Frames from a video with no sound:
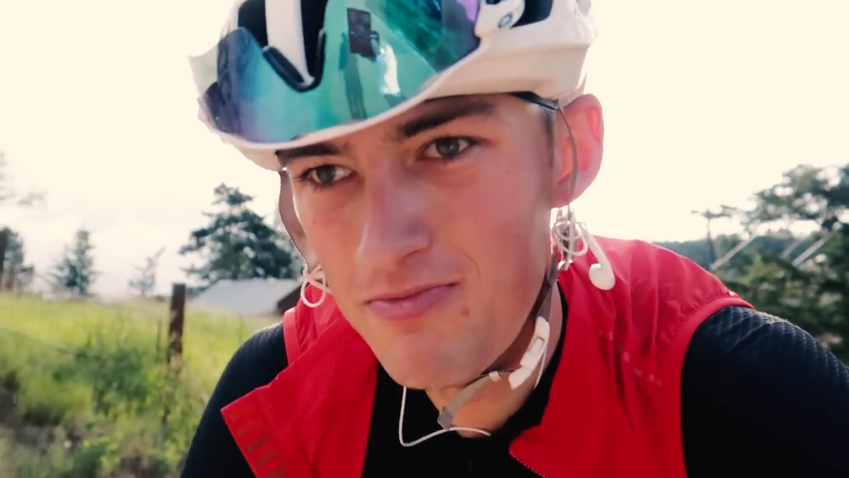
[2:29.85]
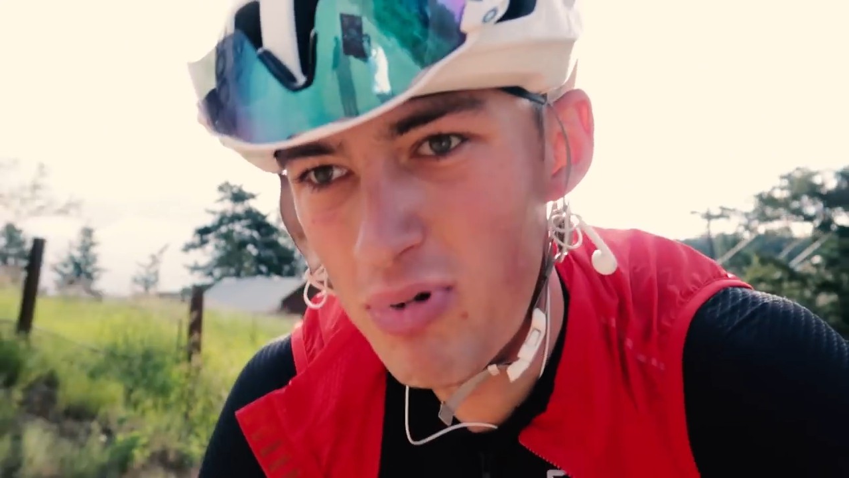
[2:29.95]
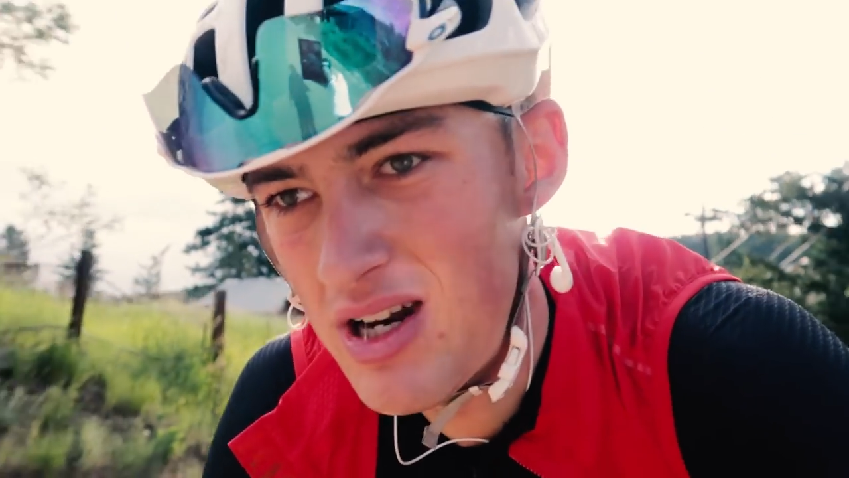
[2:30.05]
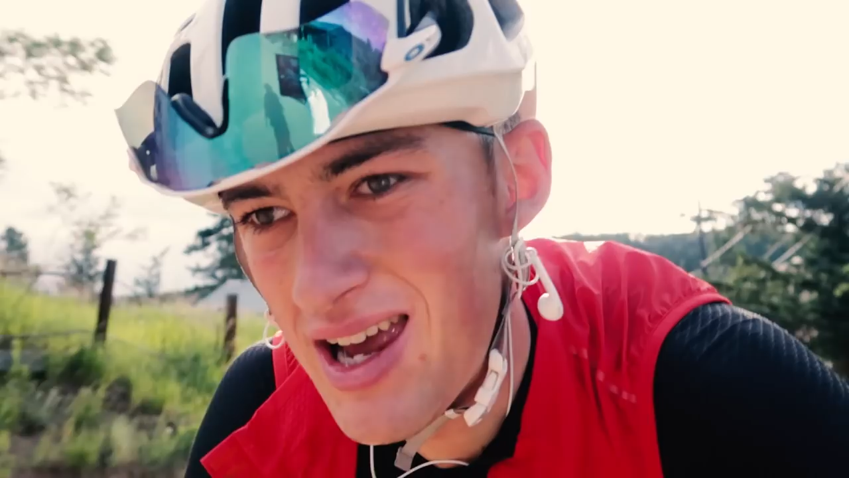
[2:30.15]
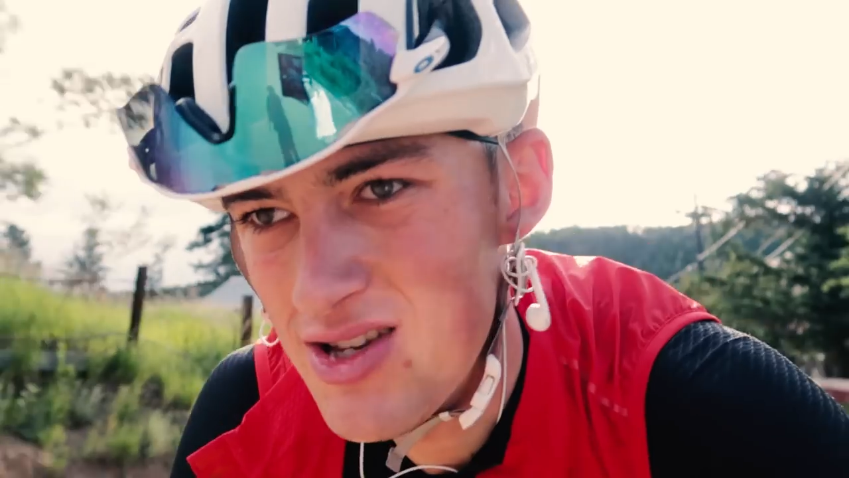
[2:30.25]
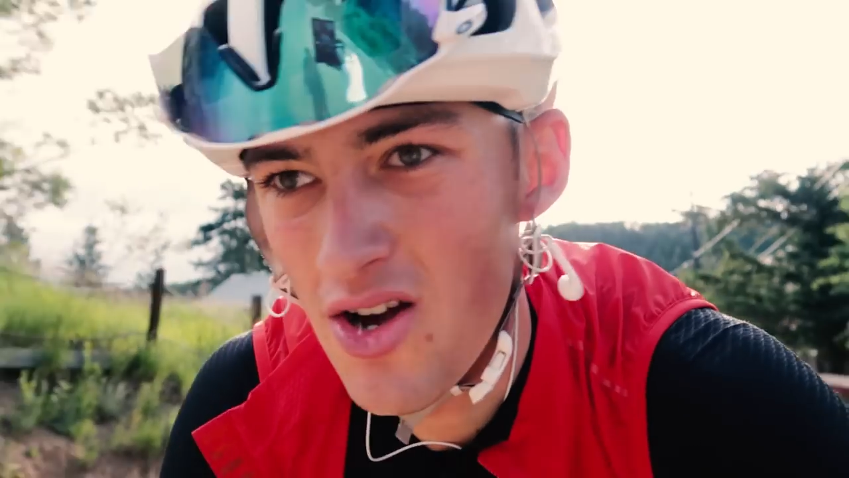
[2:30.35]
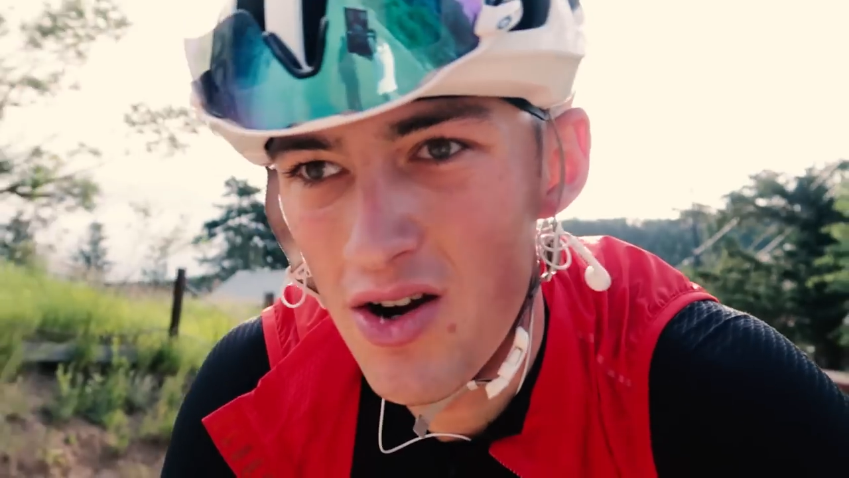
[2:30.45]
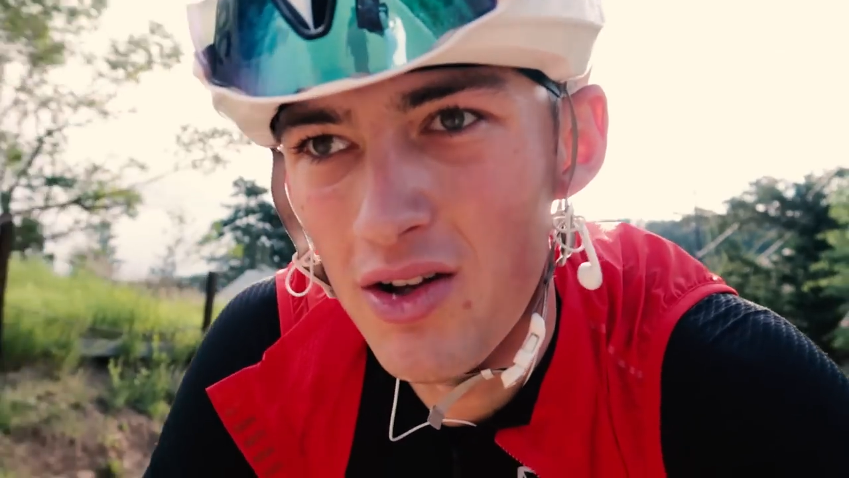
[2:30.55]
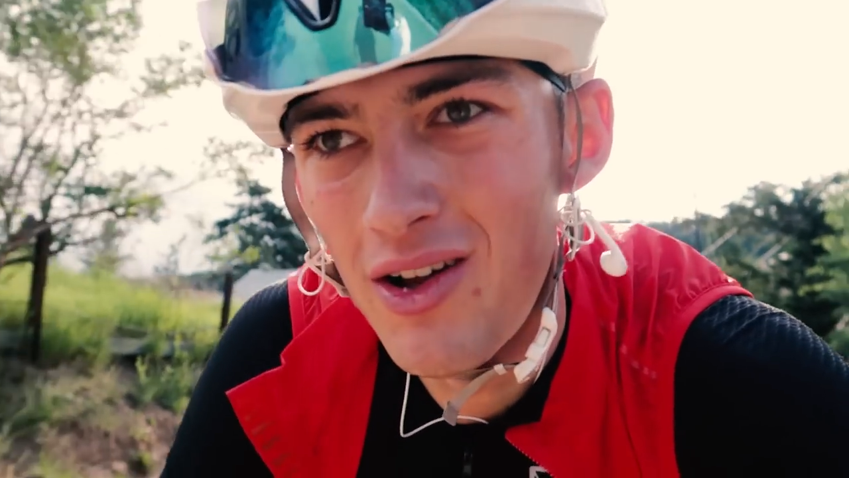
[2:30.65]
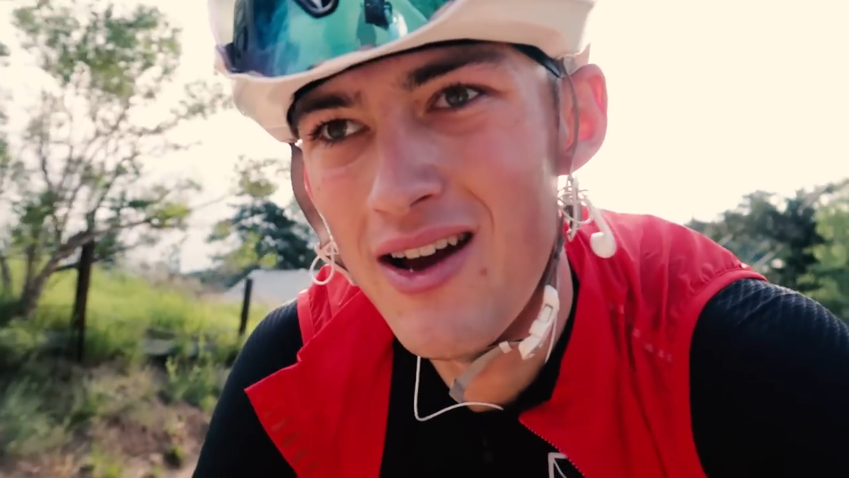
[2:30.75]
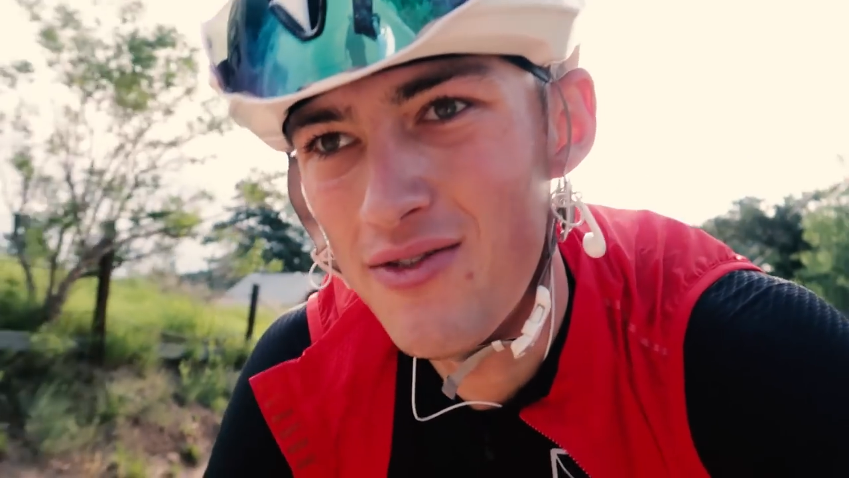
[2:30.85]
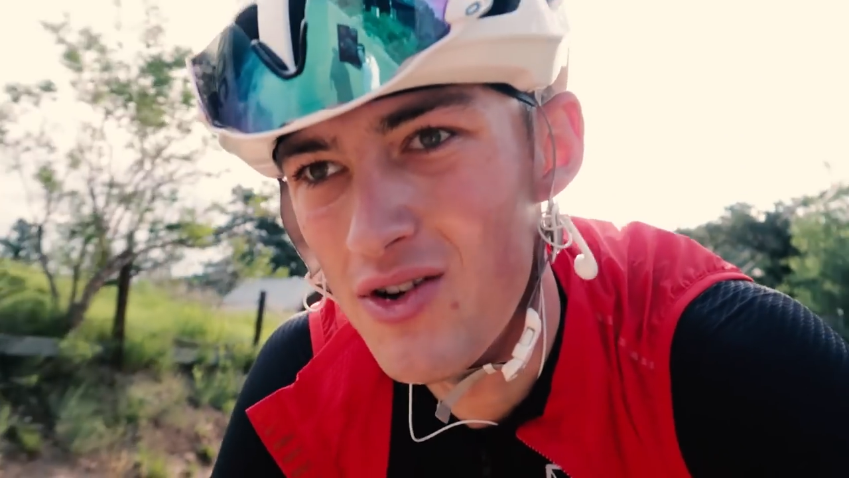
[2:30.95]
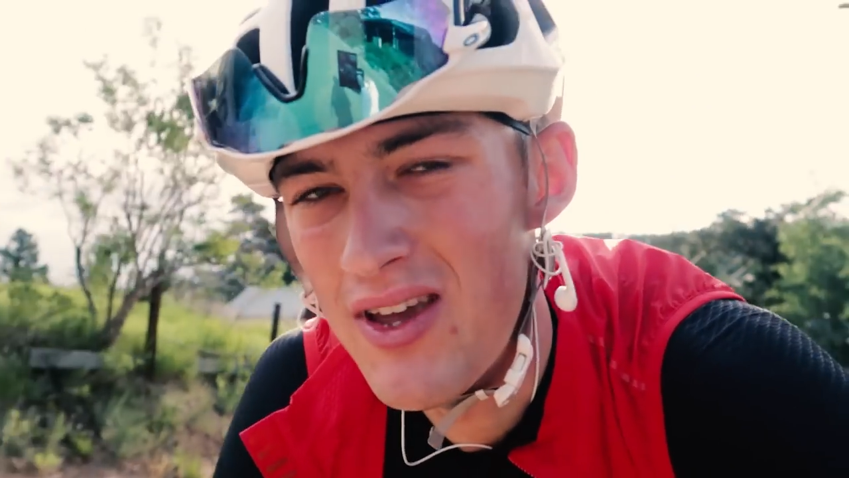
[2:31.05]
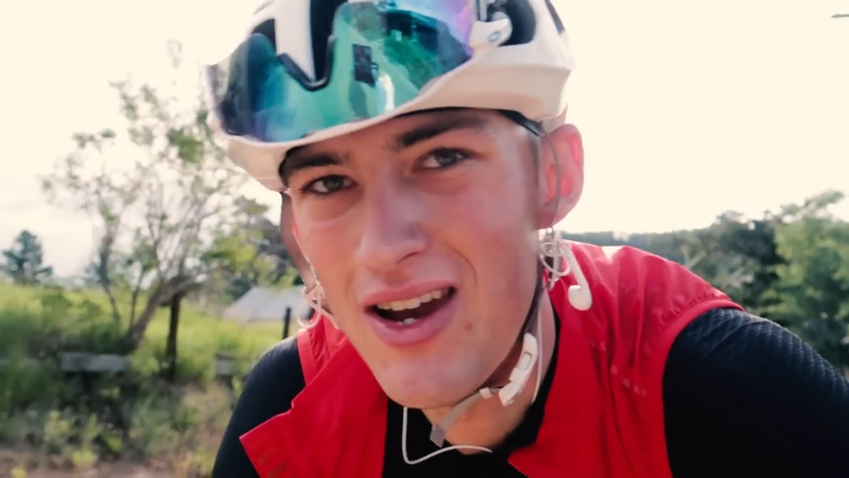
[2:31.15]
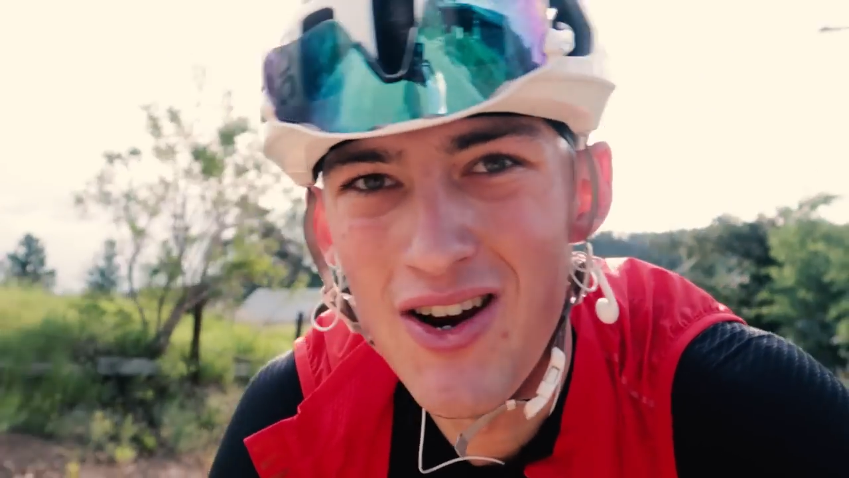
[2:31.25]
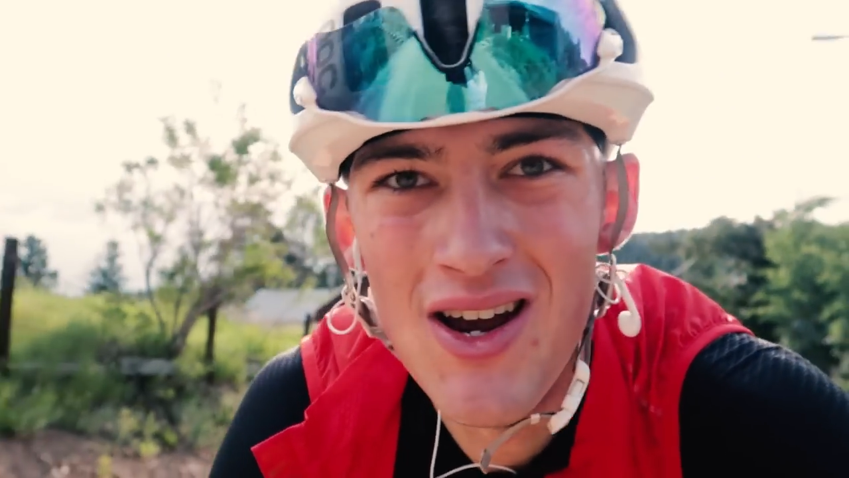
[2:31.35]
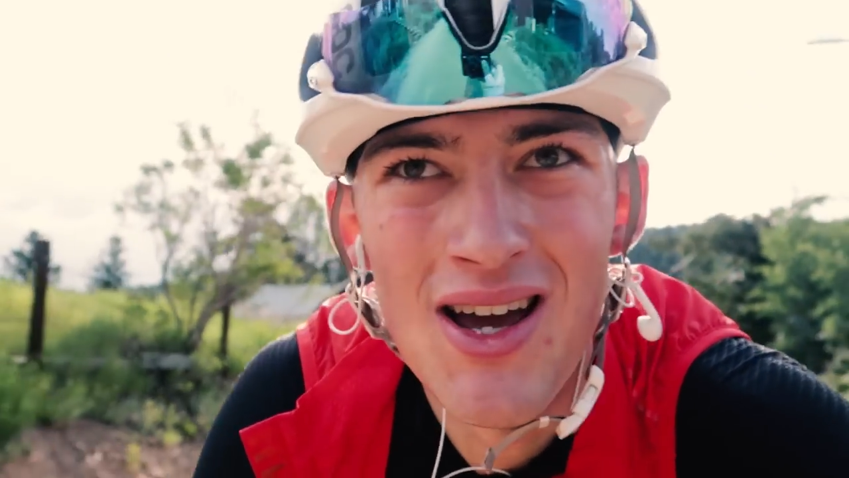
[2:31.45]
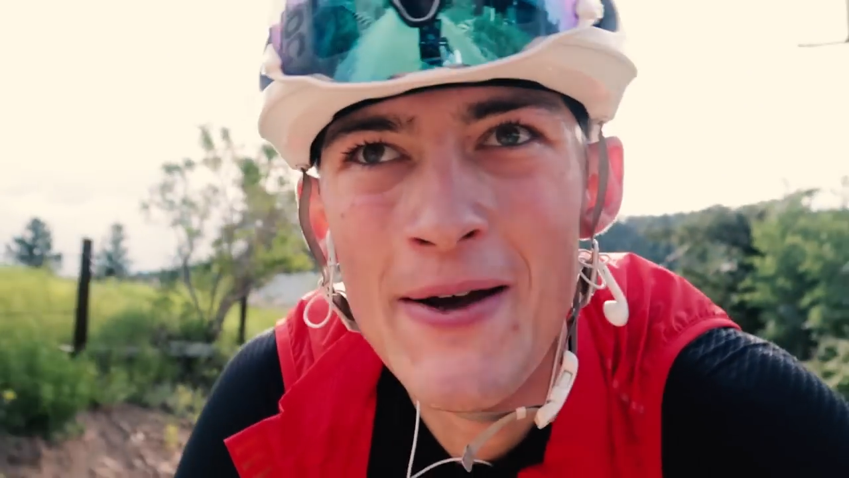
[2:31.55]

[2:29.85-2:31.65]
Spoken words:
pretty nice hard little effort there.